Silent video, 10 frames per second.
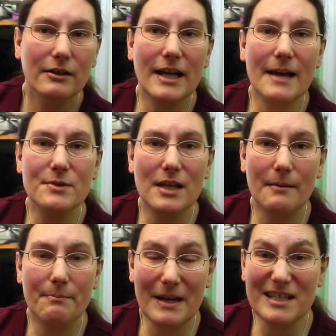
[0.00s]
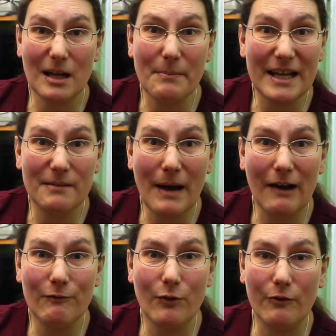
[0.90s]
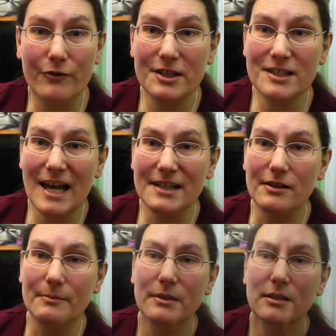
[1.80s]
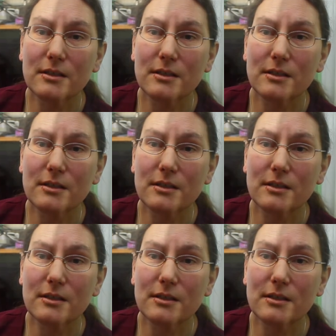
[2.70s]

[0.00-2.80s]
games that I paid £1 for the set of them.